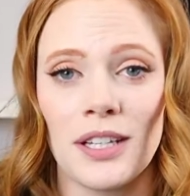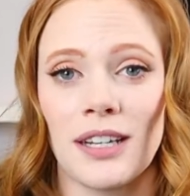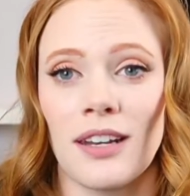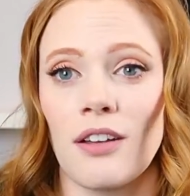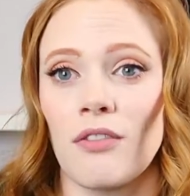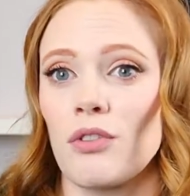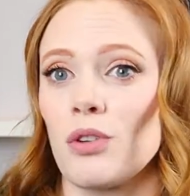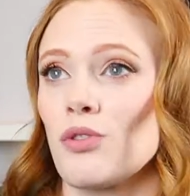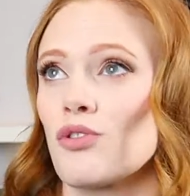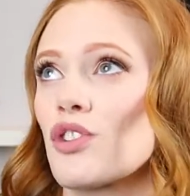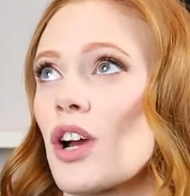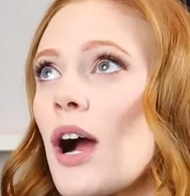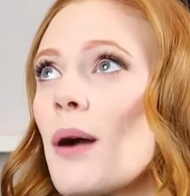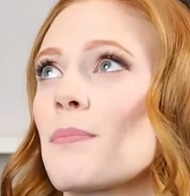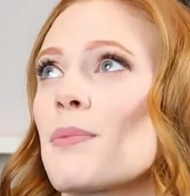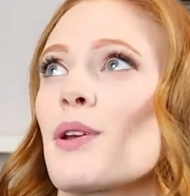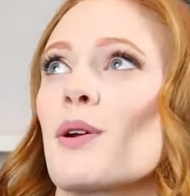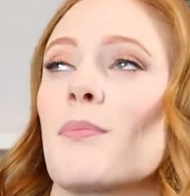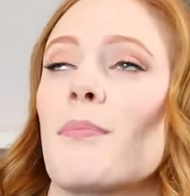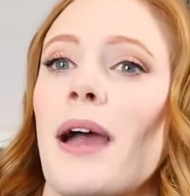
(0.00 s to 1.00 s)
And if you
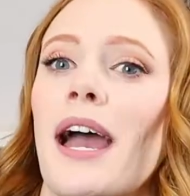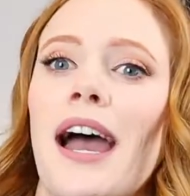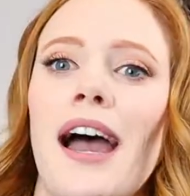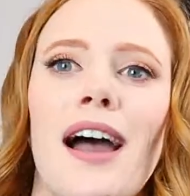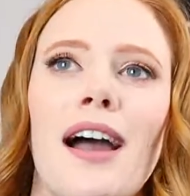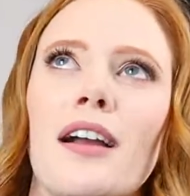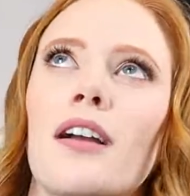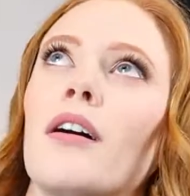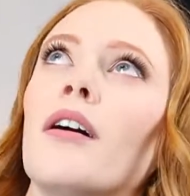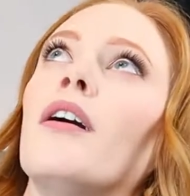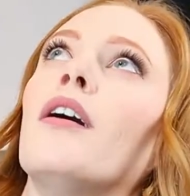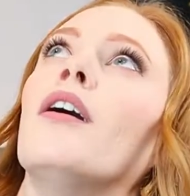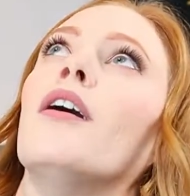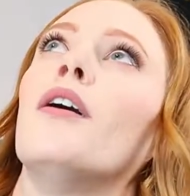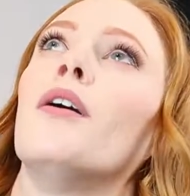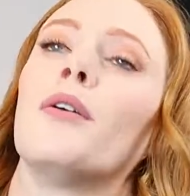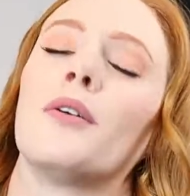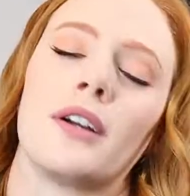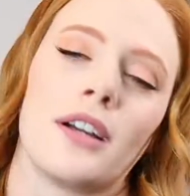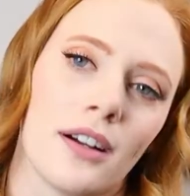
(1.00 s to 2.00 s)
dropped your bag,
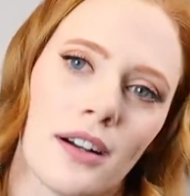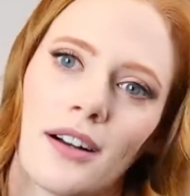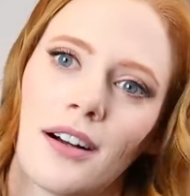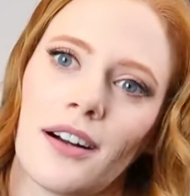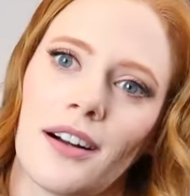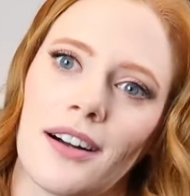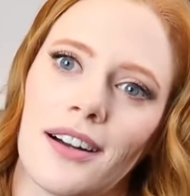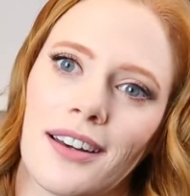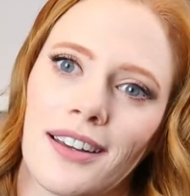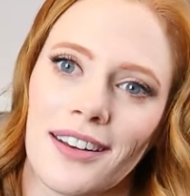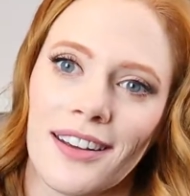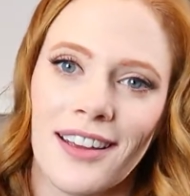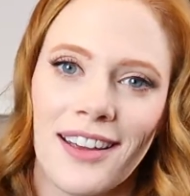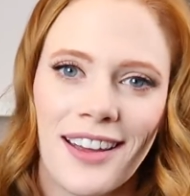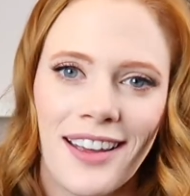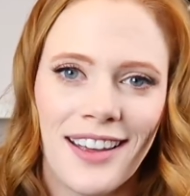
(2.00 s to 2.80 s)
oh God.